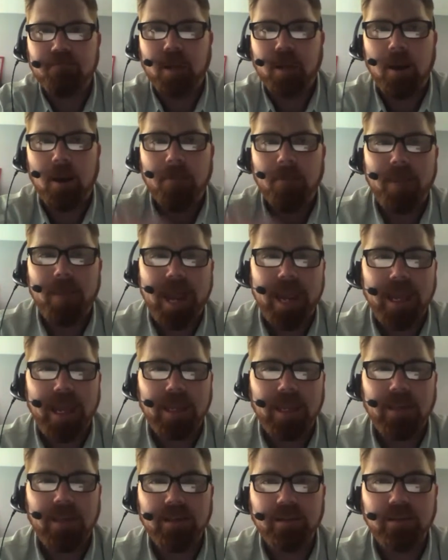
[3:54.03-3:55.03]
a
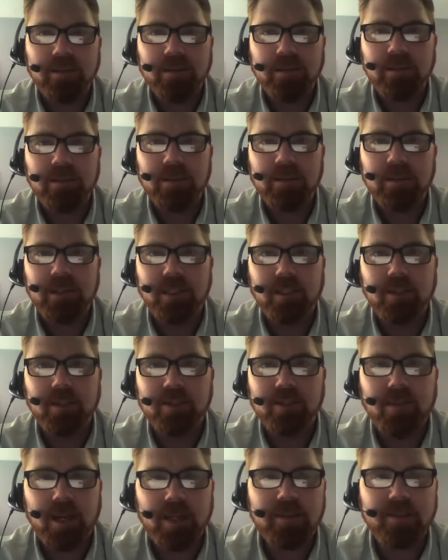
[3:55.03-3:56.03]
man? That
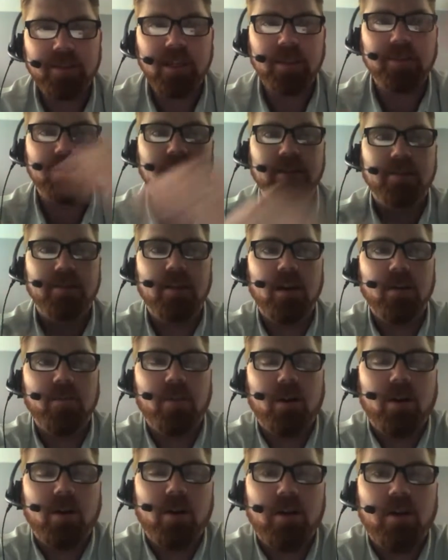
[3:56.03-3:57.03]
doesn't make sense. That's not
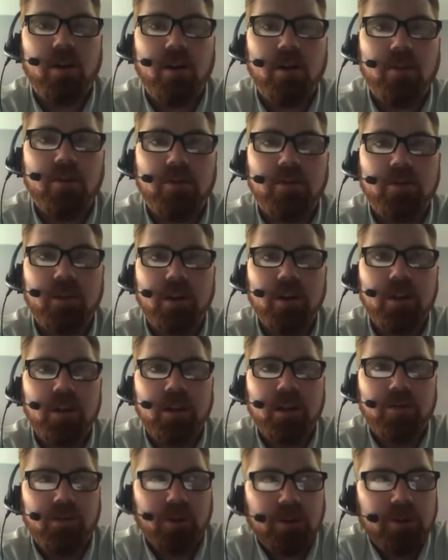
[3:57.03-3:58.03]
part of.
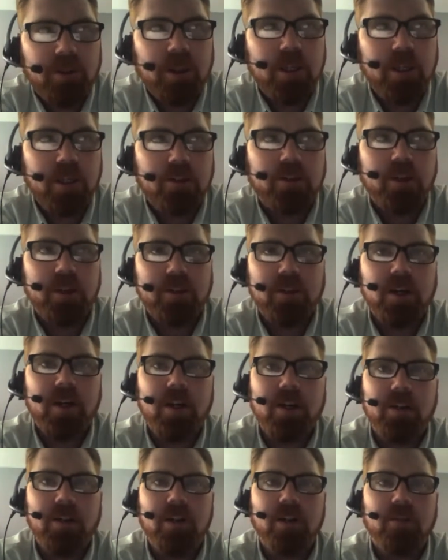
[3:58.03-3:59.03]
If you're thinking
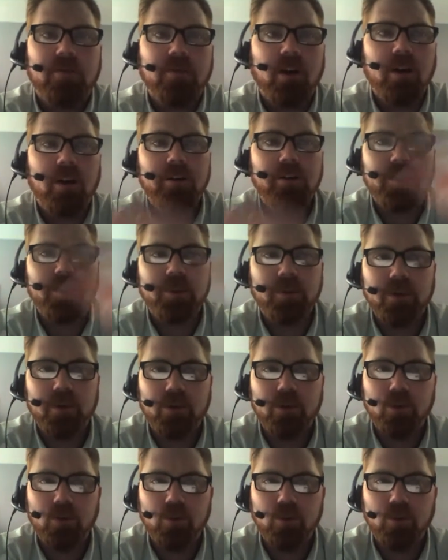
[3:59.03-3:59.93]
Trinitarianly, the Father is the one who